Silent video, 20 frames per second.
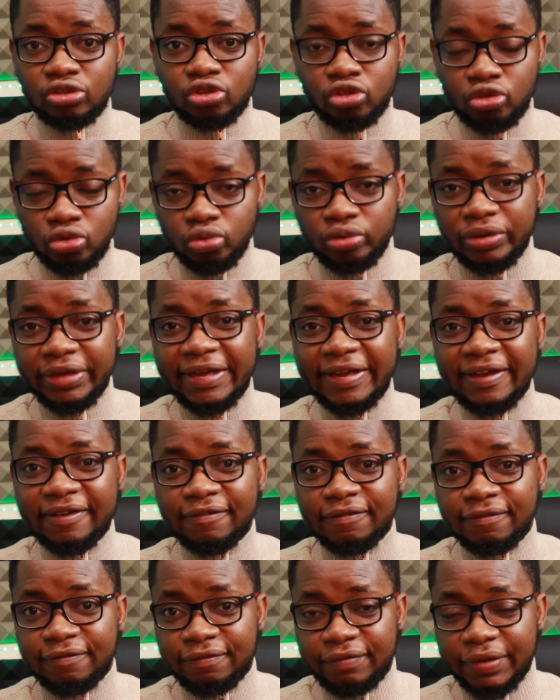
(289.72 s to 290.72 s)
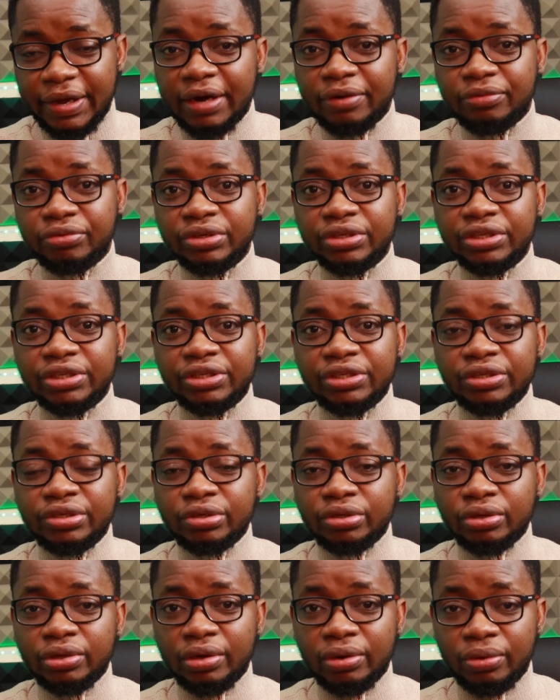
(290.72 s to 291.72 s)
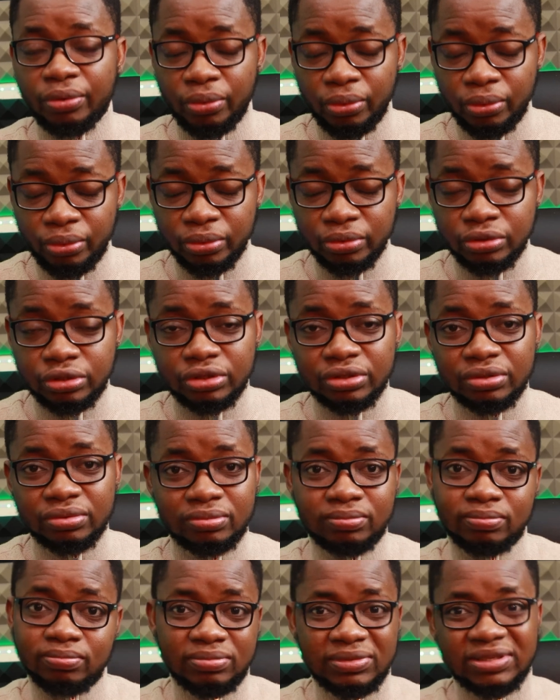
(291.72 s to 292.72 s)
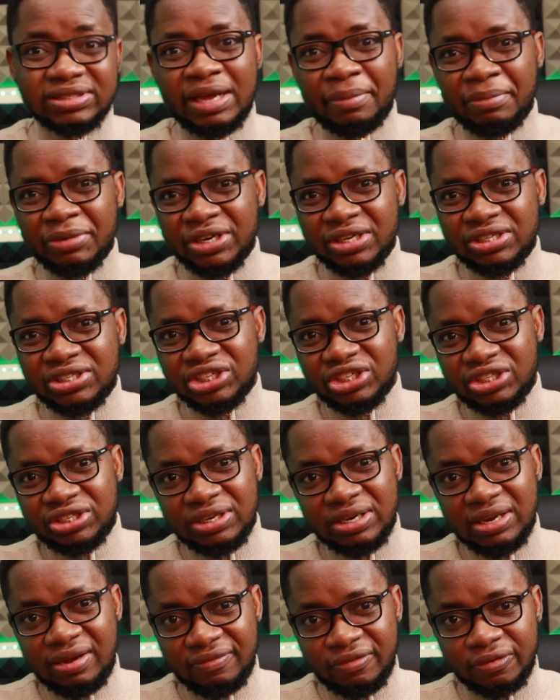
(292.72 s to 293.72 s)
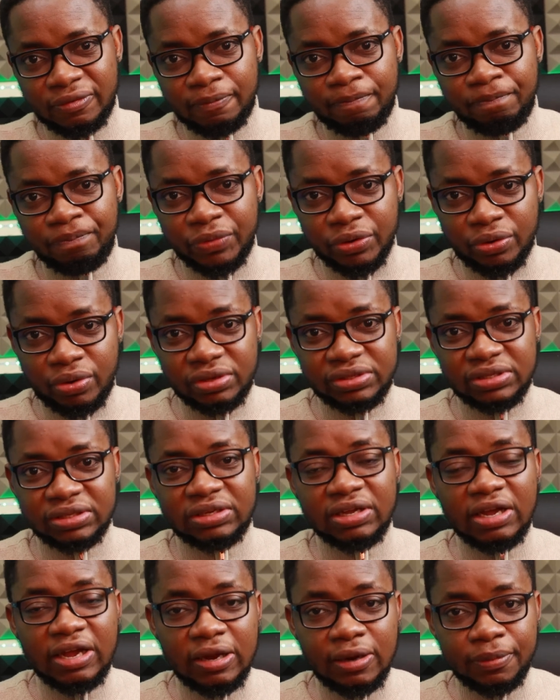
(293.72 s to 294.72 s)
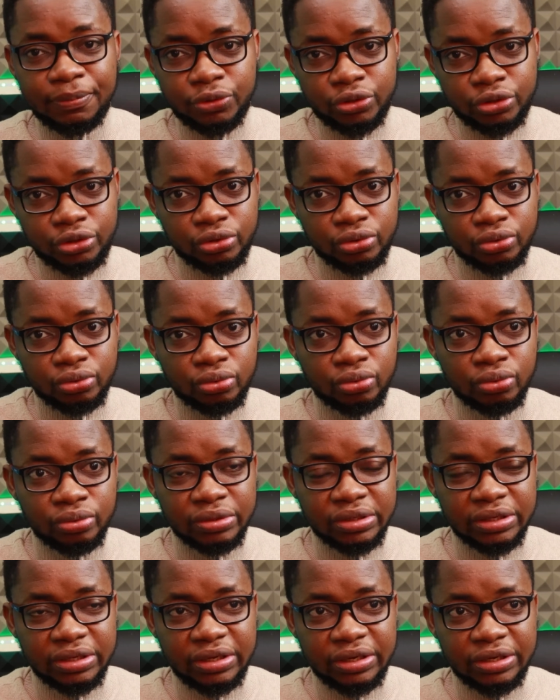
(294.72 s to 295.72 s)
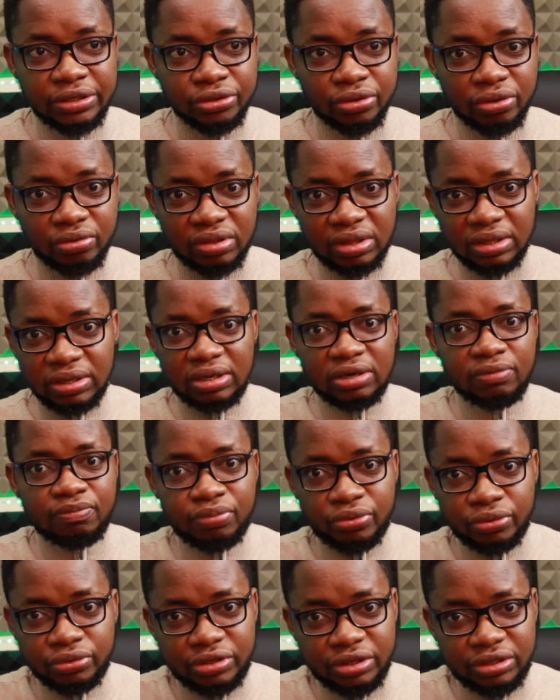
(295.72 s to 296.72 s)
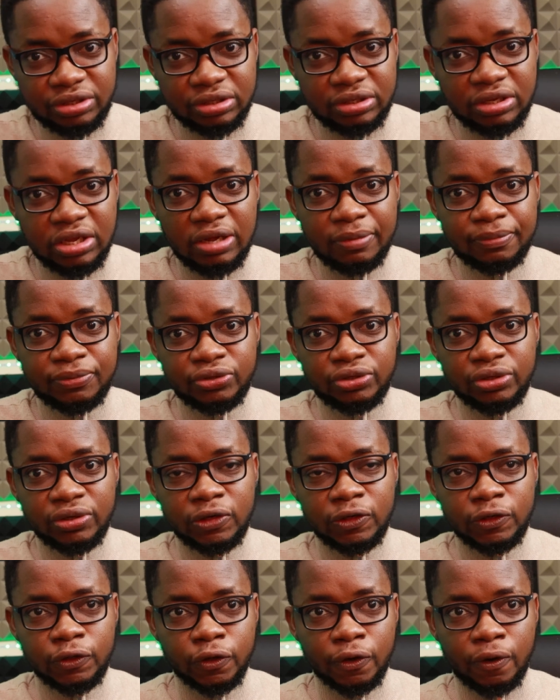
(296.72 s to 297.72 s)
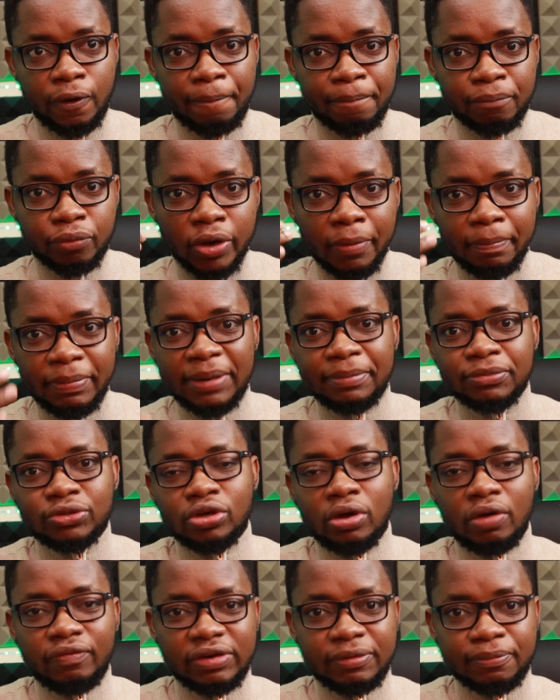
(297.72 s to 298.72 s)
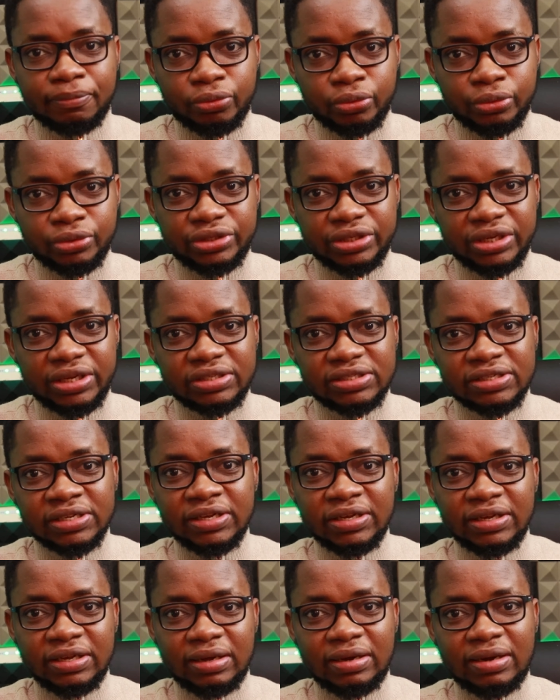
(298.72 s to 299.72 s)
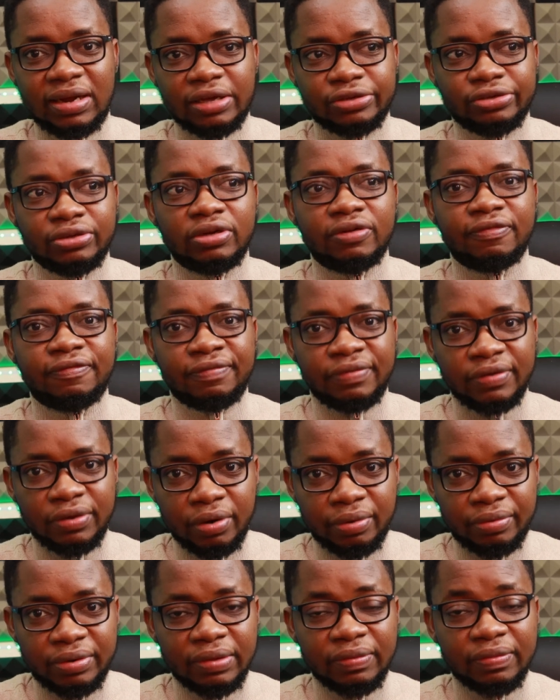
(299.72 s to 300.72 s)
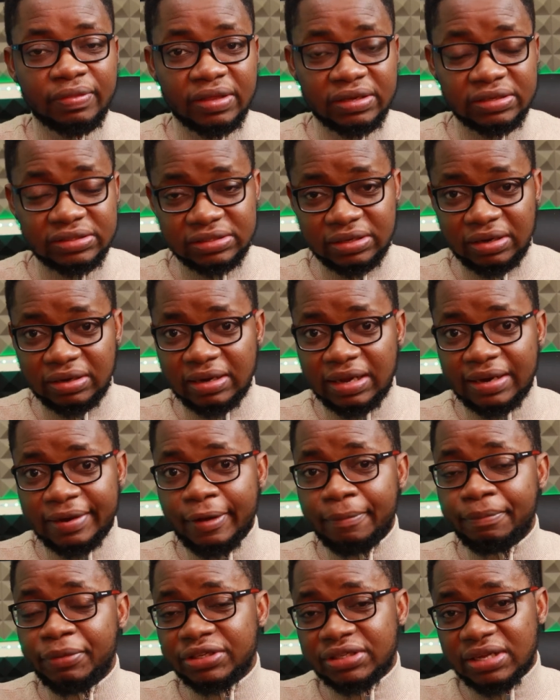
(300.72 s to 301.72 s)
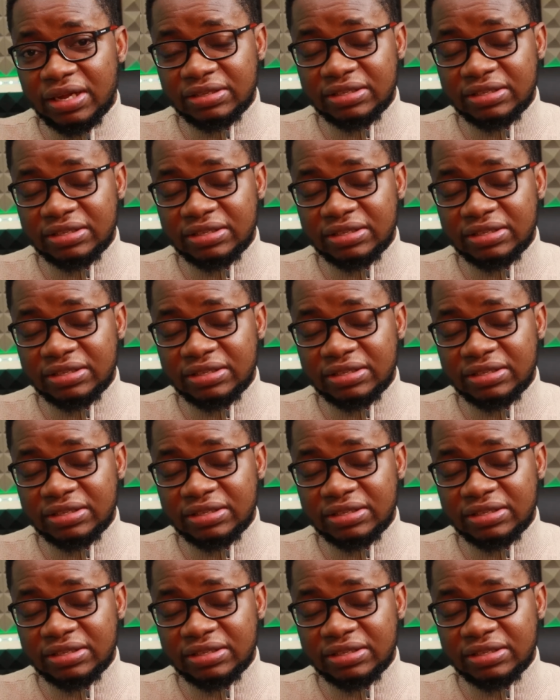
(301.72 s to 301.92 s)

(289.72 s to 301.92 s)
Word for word: to a very good intermediate ish level because it helps you in your thinking process. It helps you in your problem solving process and actually figuring things out. And I hope this